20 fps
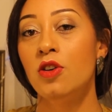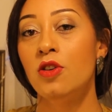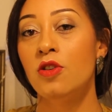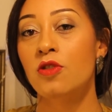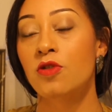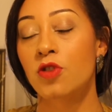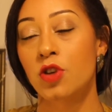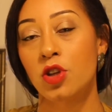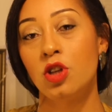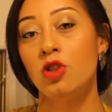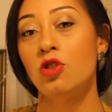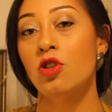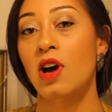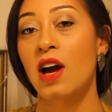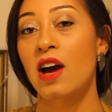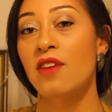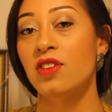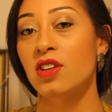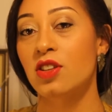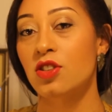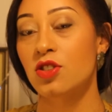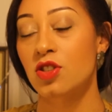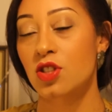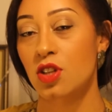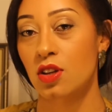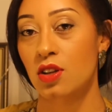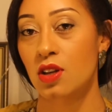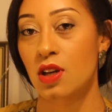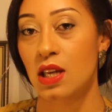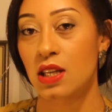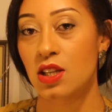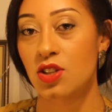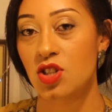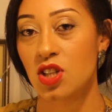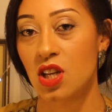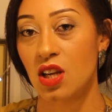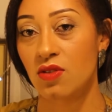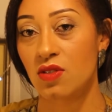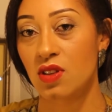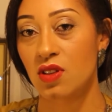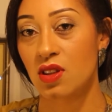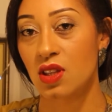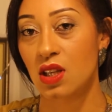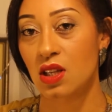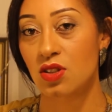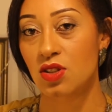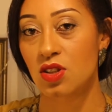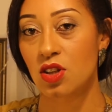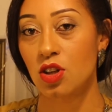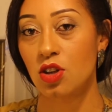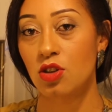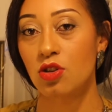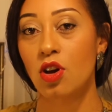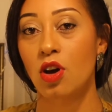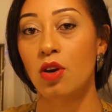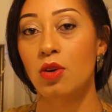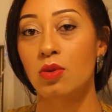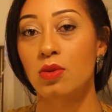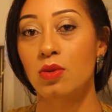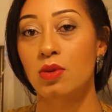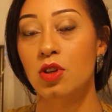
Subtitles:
for you not having done and achieved the things that you know